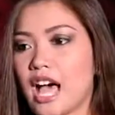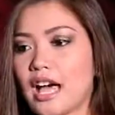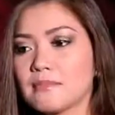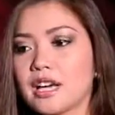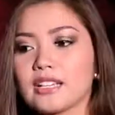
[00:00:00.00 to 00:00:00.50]

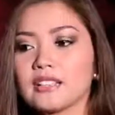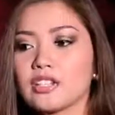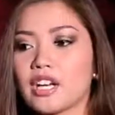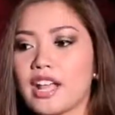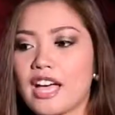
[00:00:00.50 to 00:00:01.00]
I might
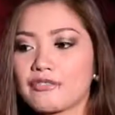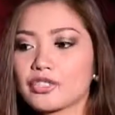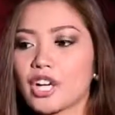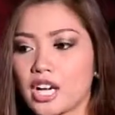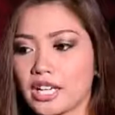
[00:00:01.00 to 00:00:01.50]
not have
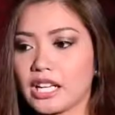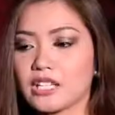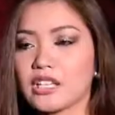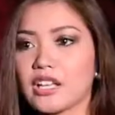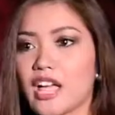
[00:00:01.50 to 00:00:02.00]

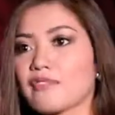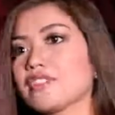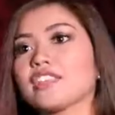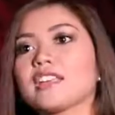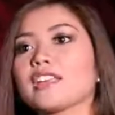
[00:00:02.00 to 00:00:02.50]
gotten
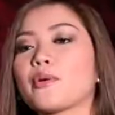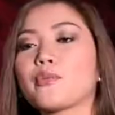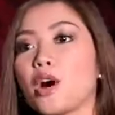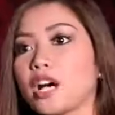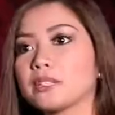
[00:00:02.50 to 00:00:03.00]
everything I
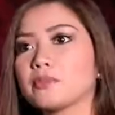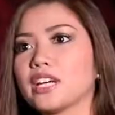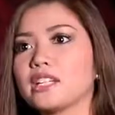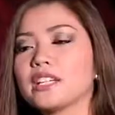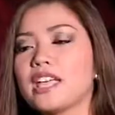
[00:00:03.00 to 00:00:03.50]
want,
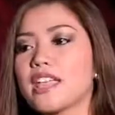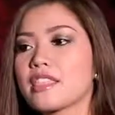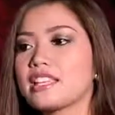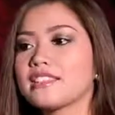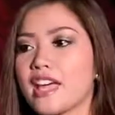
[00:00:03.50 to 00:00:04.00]
but
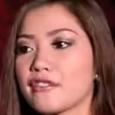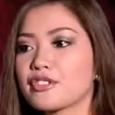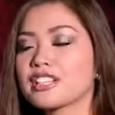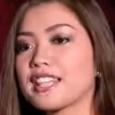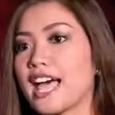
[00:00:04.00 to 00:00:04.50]
they
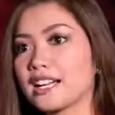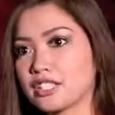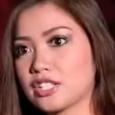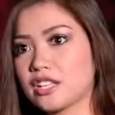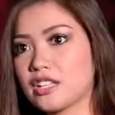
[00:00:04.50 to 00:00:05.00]
never
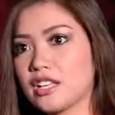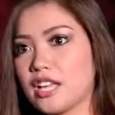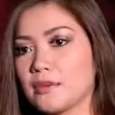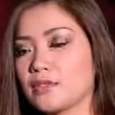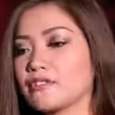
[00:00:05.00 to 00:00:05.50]
lacked
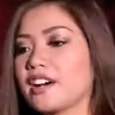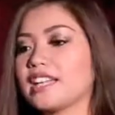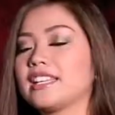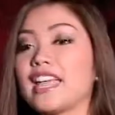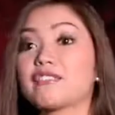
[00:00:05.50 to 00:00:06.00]
in
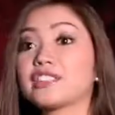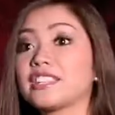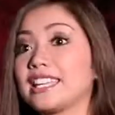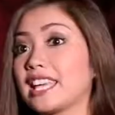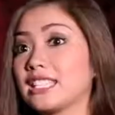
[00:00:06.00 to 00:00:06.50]
providing
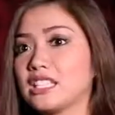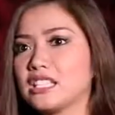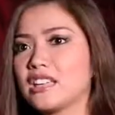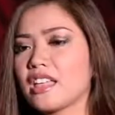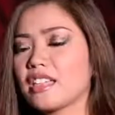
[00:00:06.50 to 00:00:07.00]
everything I
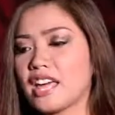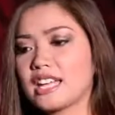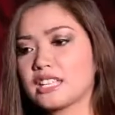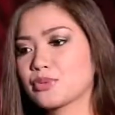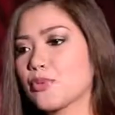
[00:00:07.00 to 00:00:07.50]
need, and
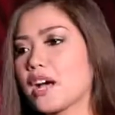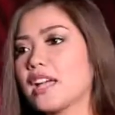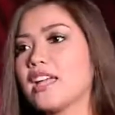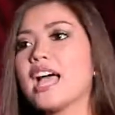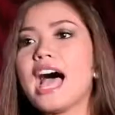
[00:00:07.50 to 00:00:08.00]
that is
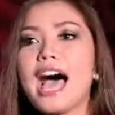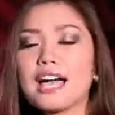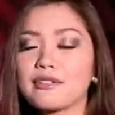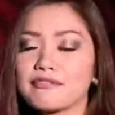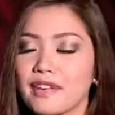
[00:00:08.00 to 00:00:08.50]
why
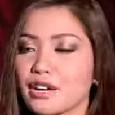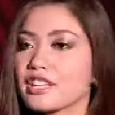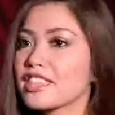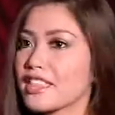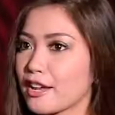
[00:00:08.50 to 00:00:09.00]
I am
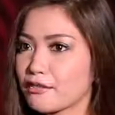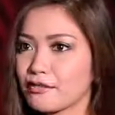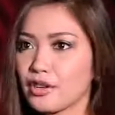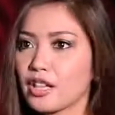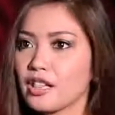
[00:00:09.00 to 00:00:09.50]
very
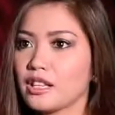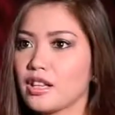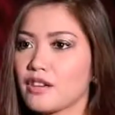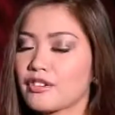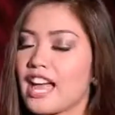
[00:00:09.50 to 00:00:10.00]
thankful
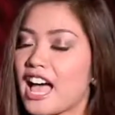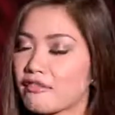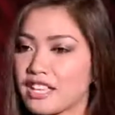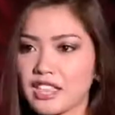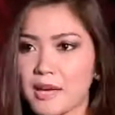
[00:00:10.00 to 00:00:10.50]
for
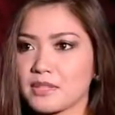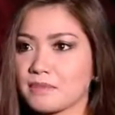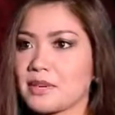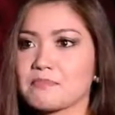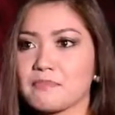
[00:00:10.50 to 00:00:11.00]
having them
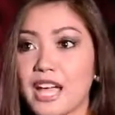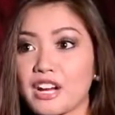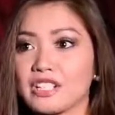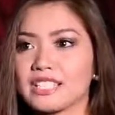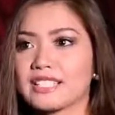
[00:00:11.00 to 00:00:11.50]
as my
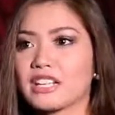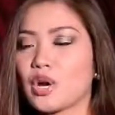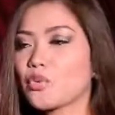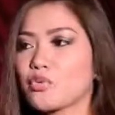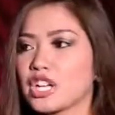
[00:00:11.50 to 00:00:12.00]
parents, and
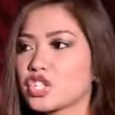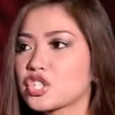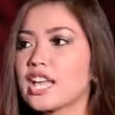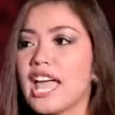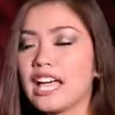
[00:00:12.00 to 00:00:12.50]
I
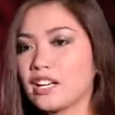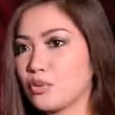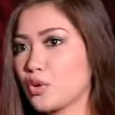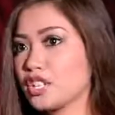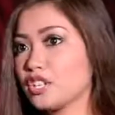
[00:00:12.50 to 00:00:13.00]
wish and
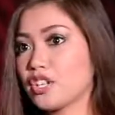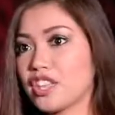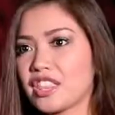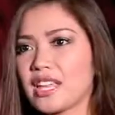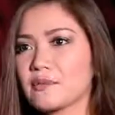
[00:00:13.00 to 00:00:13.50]
I want
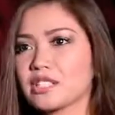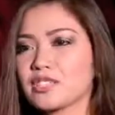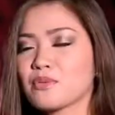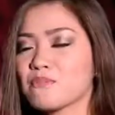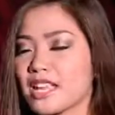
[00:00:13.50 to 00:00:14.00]
nothing
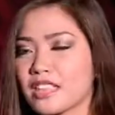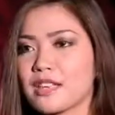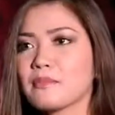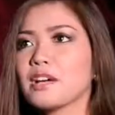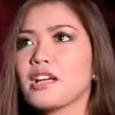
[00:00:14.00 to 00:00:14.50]
but to make
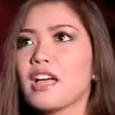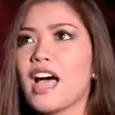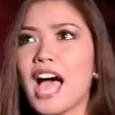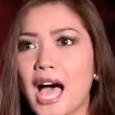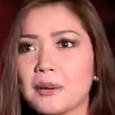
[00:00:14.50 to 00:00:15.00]
them
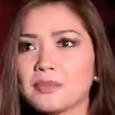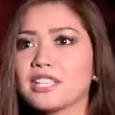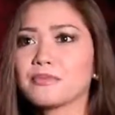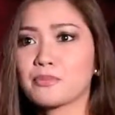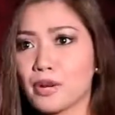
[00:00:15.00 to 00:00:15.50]

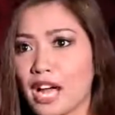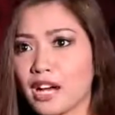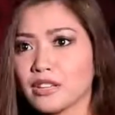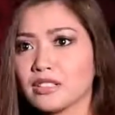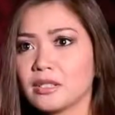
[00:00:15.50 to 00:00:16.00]
happy and
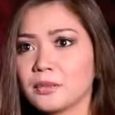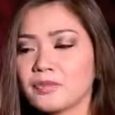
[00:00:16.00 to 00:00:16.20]
proud.